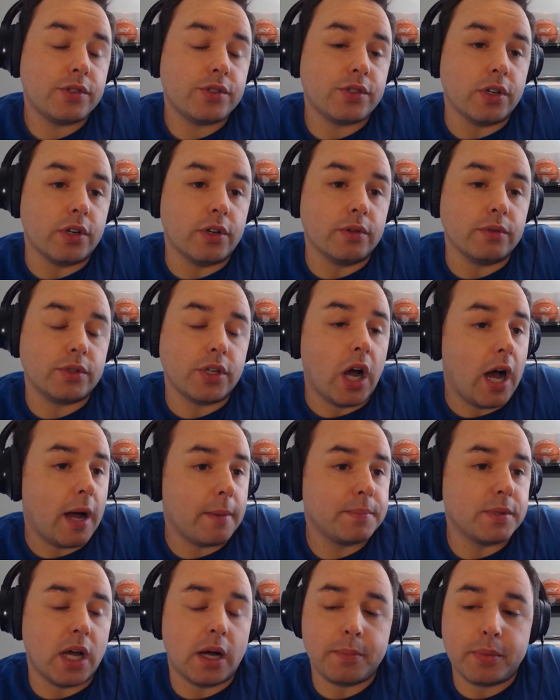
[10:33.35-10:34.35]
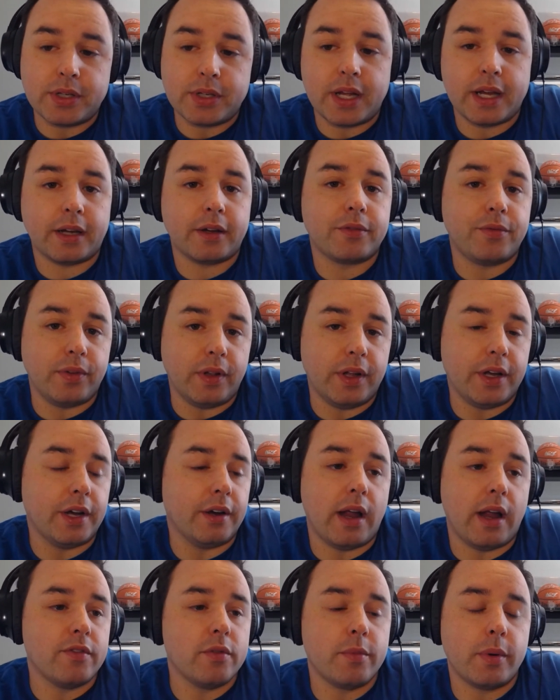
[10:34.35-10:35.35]
So Topps, Upper Deck,
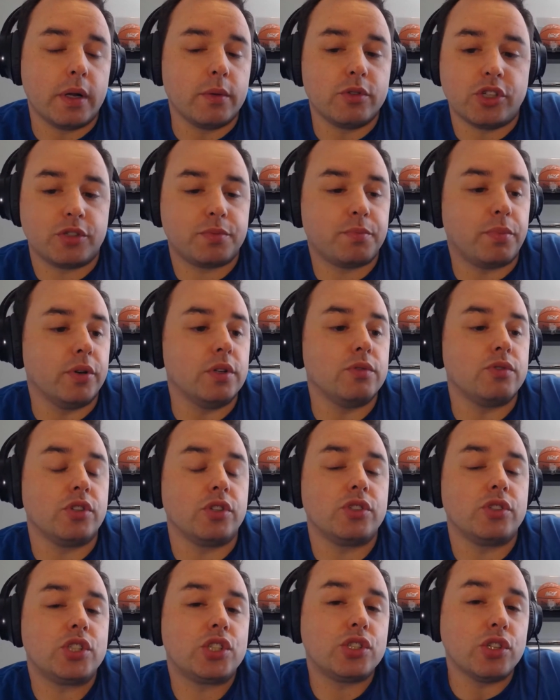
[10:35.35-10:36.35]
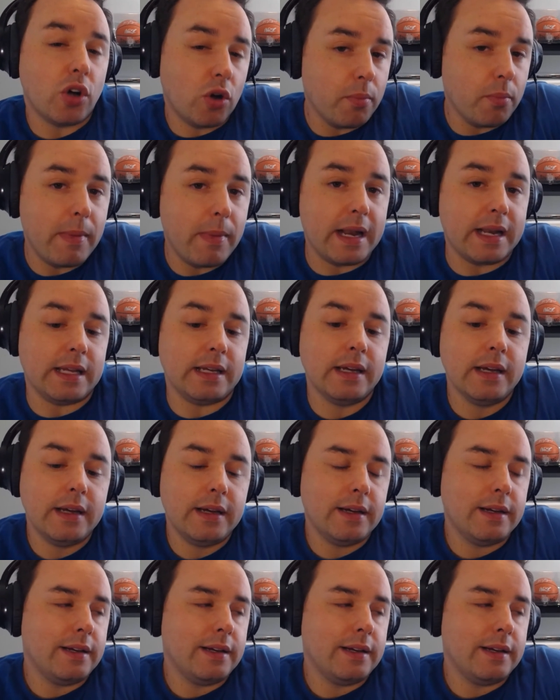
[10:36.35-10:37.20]
Flair, everybody was just producing so many,